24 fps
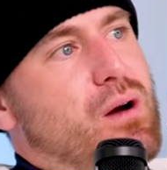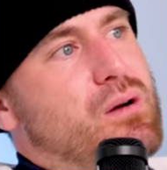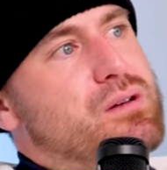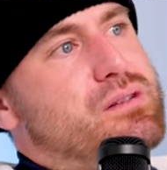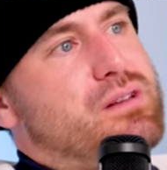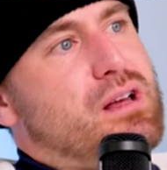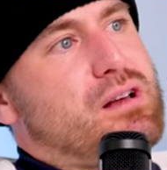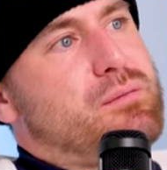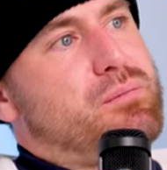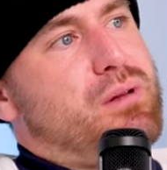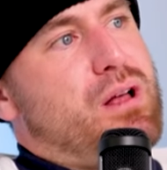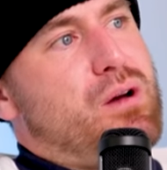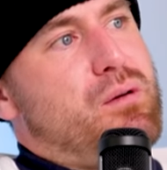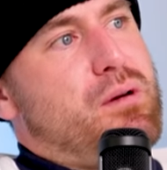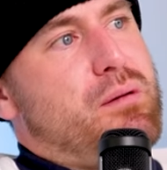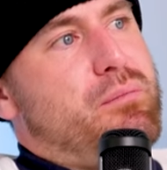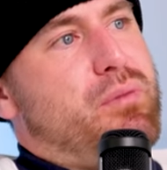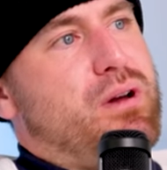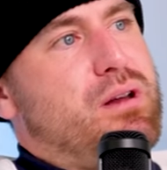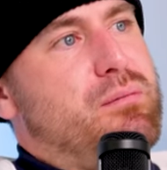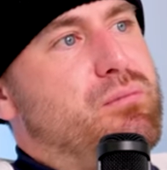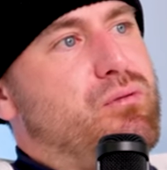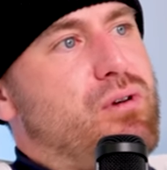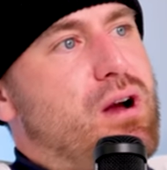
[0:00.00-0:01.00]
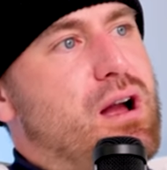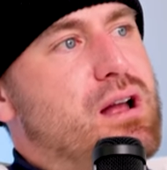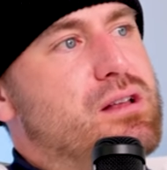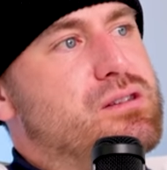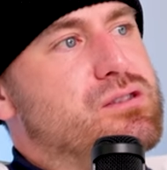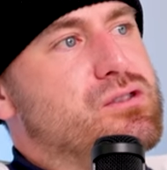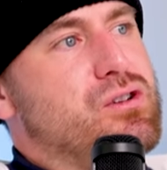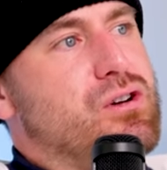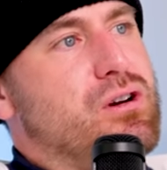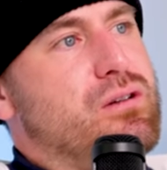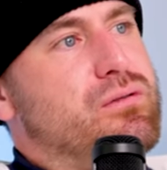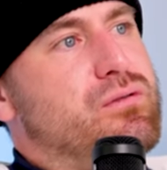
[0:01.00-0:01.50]
I always like playing with my buddy
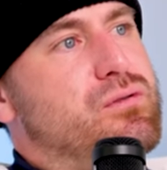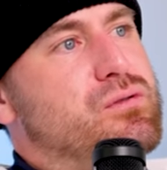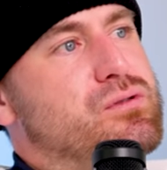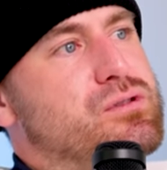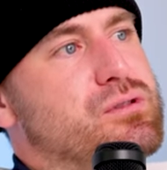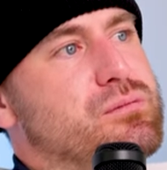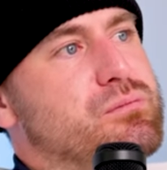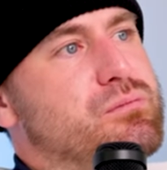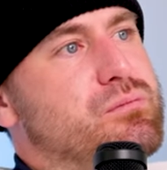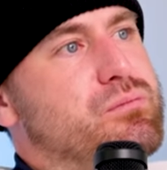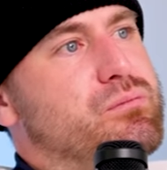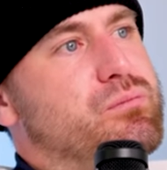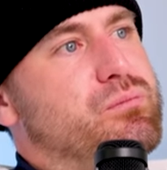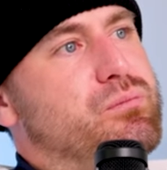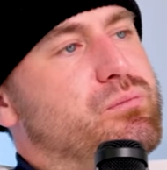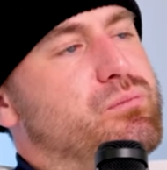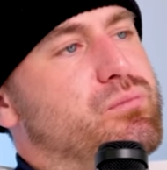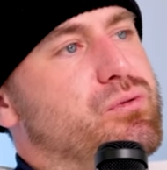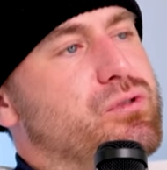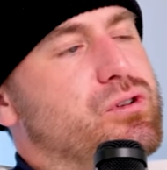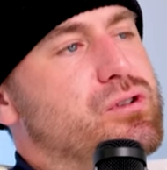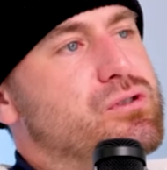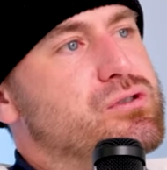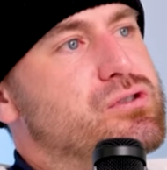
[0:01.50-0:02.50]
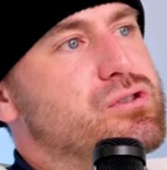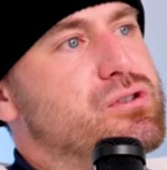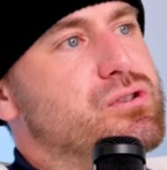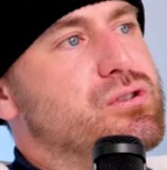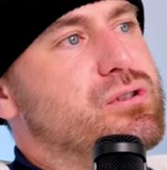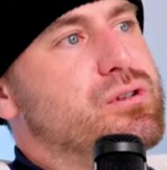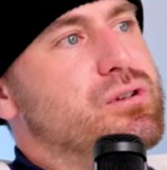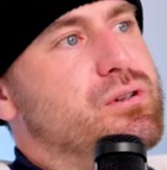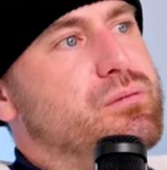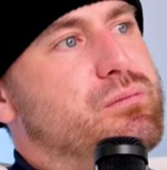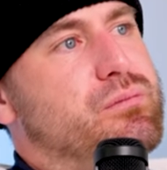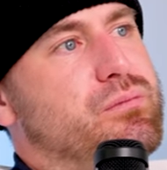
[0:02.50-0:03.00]
Brian Zurif, who's a
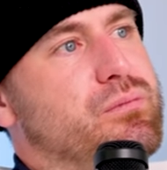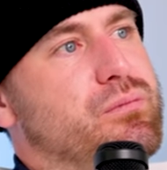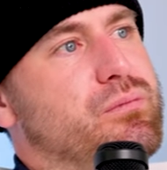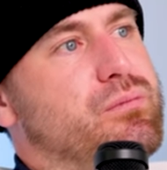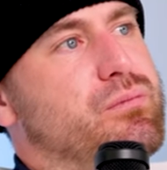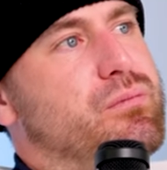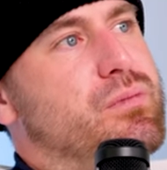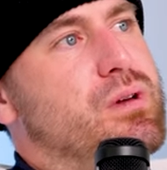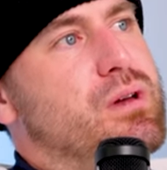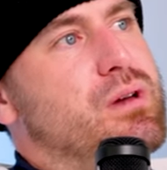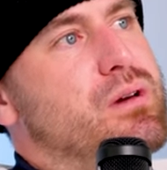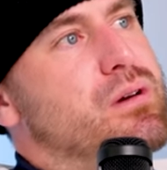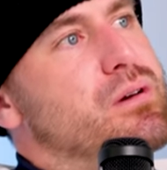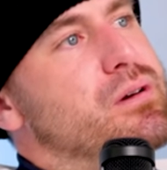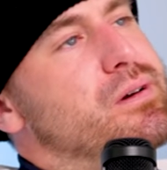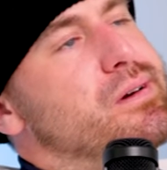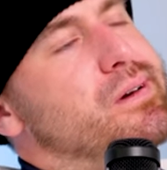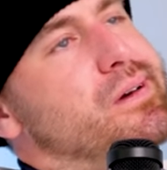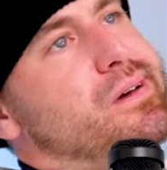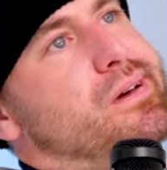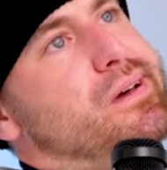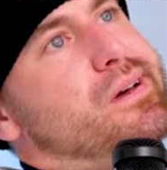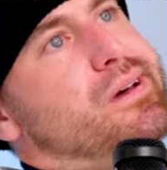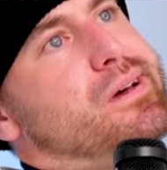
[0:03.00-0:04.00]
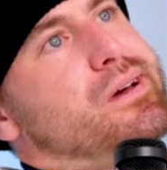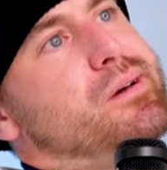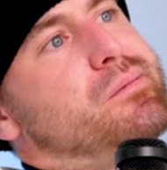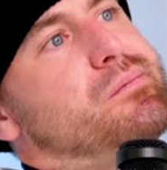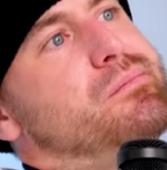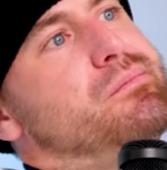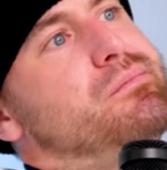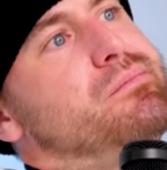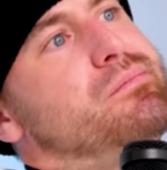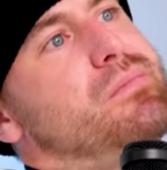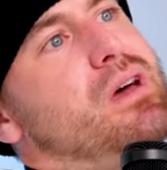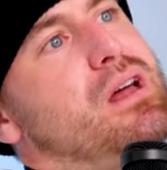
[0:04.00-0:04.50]
producer. Got it.
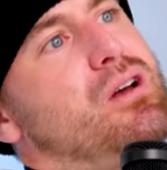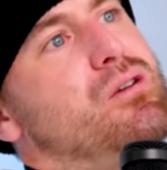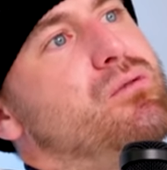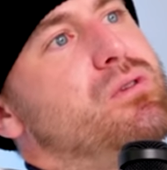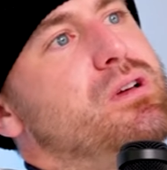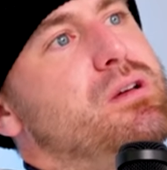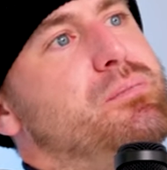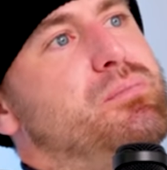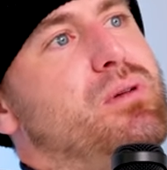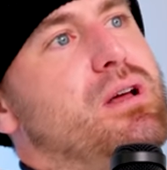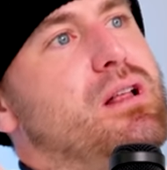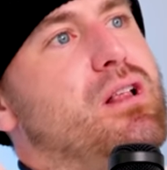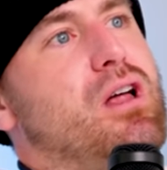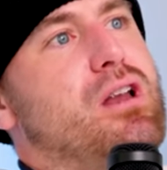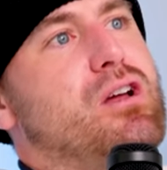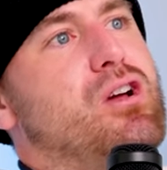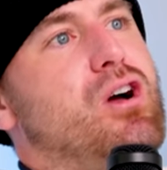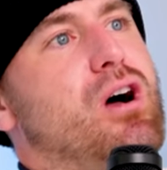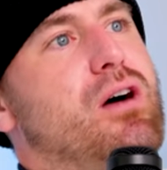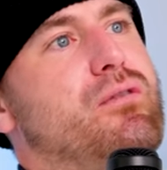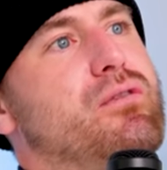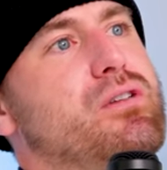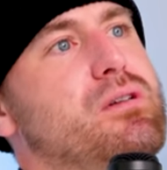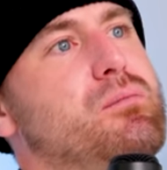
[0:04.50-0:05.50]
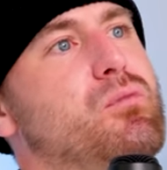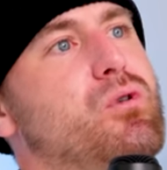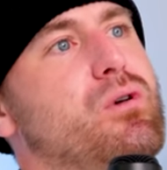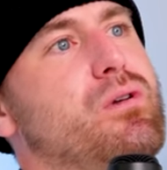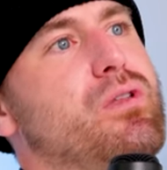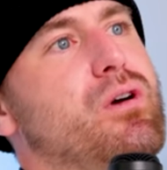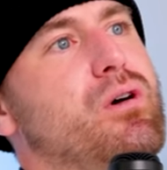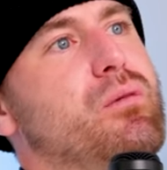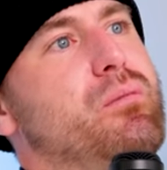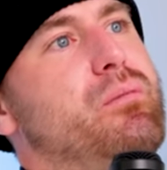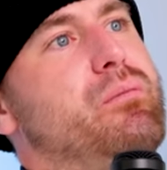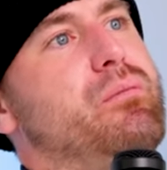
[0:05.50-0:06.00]
Um, I don't really play a lot of golf
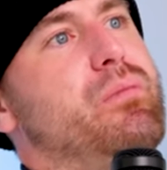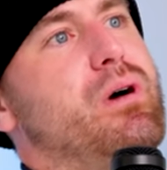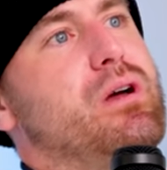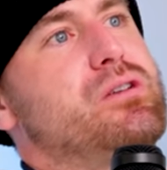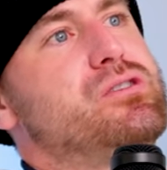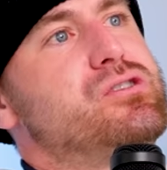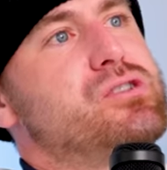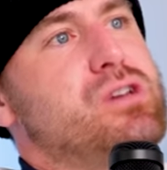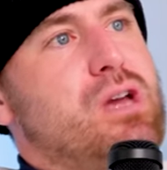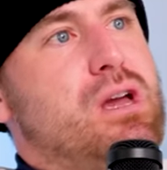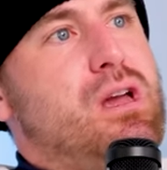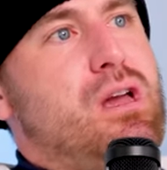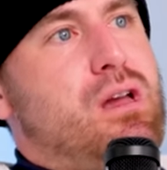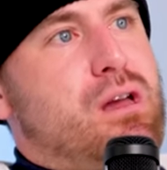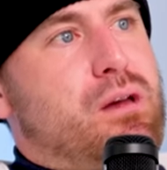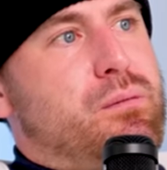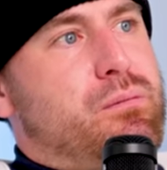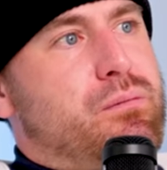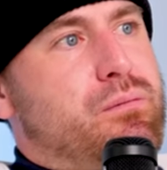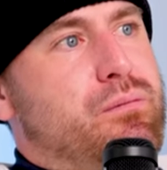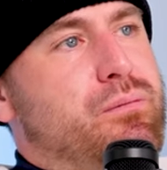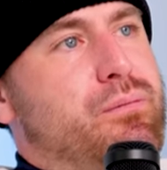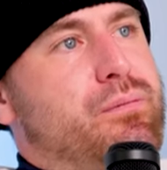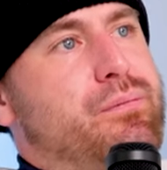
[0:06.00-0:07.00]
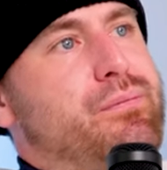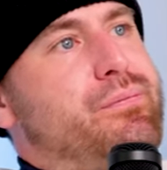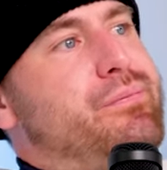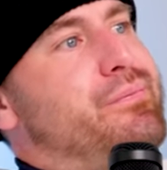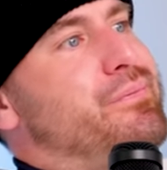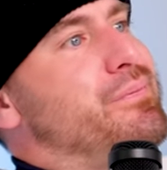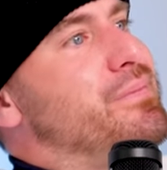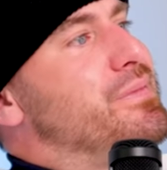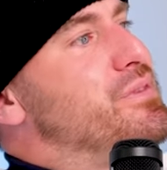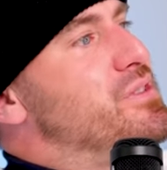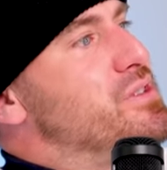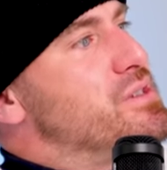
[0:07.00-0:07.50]
anymore, though. Much. Why is that?
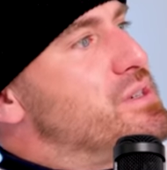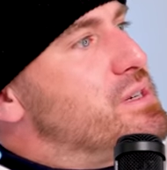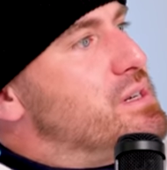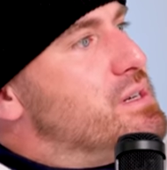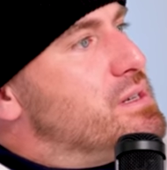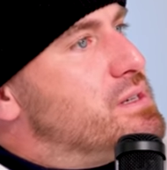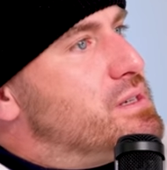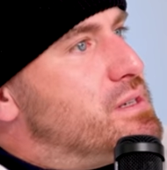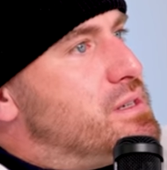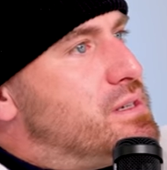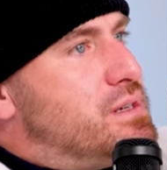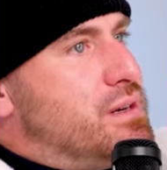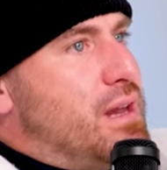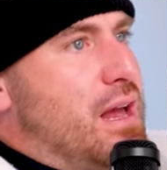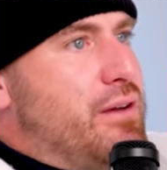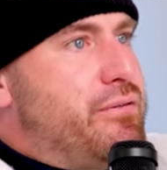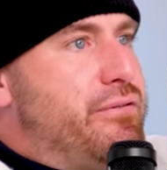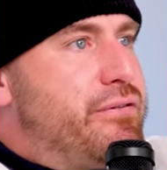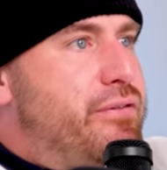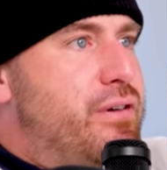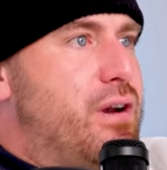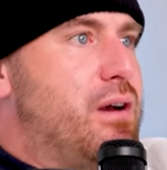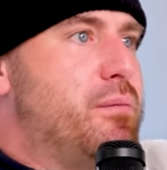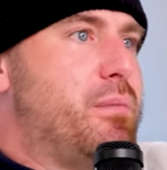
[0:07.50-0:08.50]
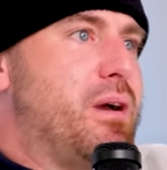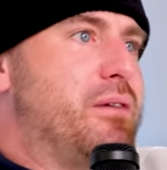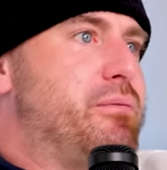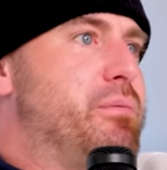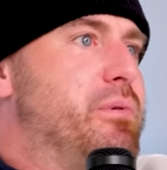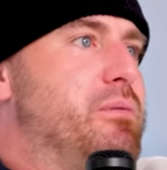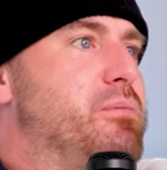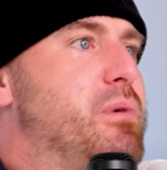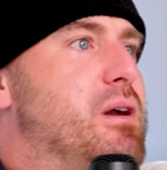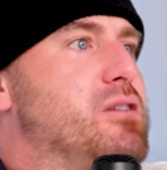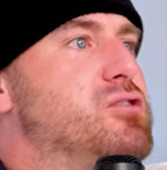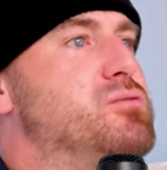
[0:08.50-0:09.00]
just because I felt
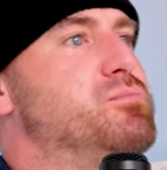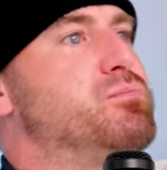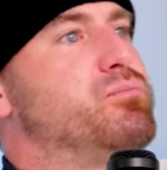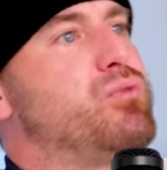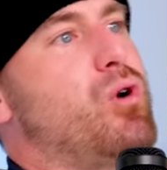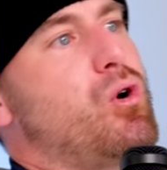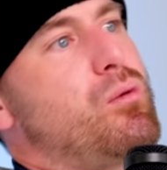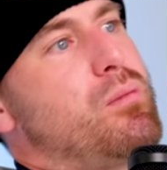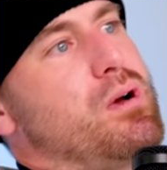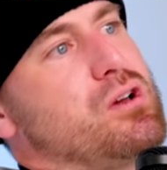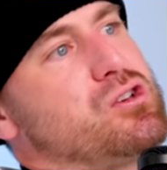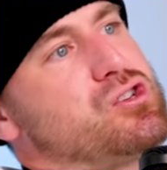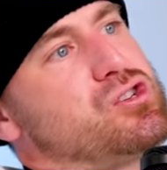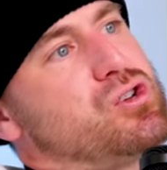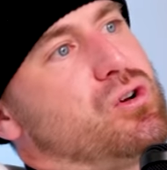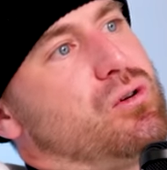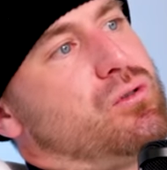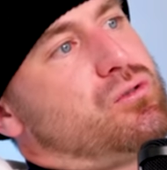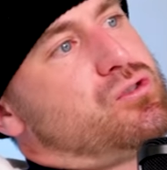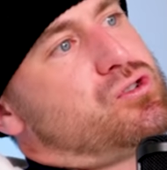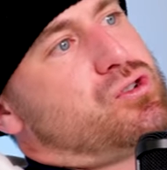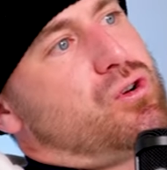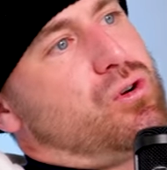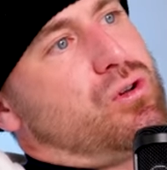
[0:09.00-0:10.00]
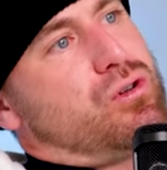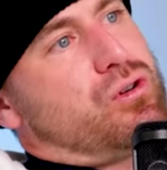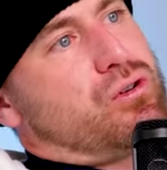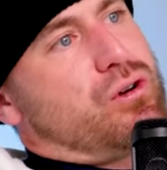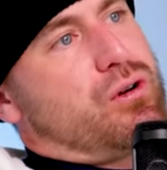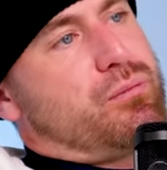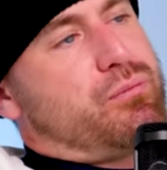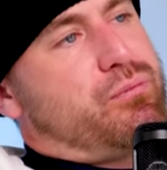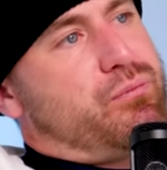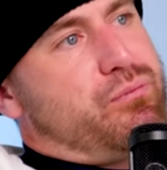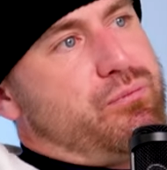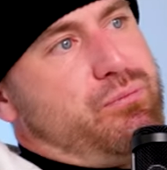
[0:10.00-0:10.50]
I, I, broke my
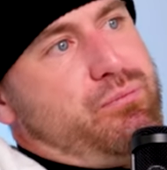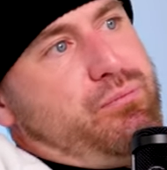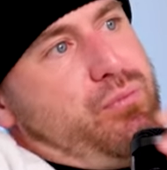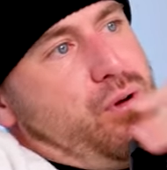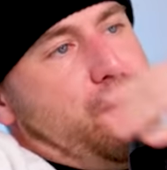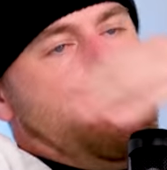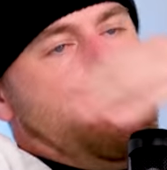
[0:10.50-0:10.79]
shoulder er,